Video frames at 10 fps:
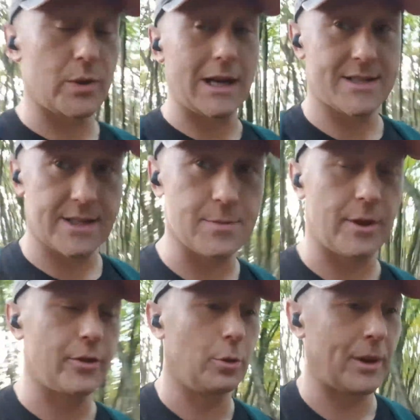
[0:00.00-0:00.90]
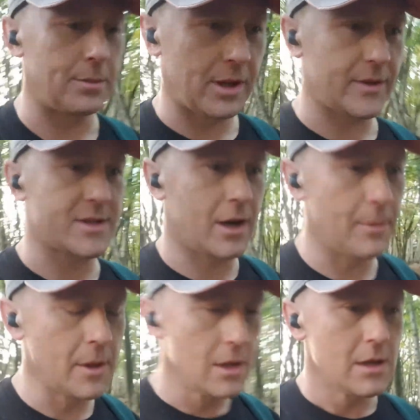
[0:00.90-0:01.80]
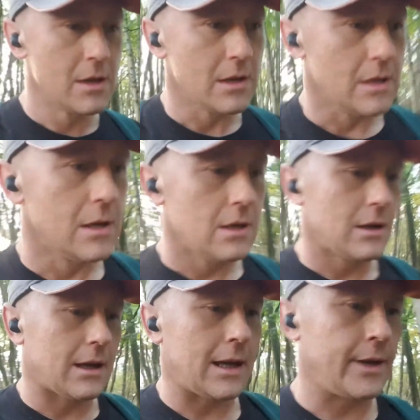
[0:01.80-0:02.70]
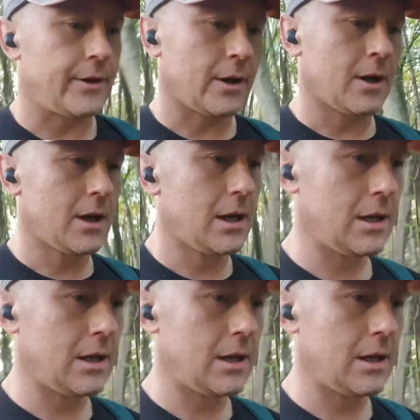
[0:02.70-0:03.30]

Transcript: We had a six month old baby at the time. And uh,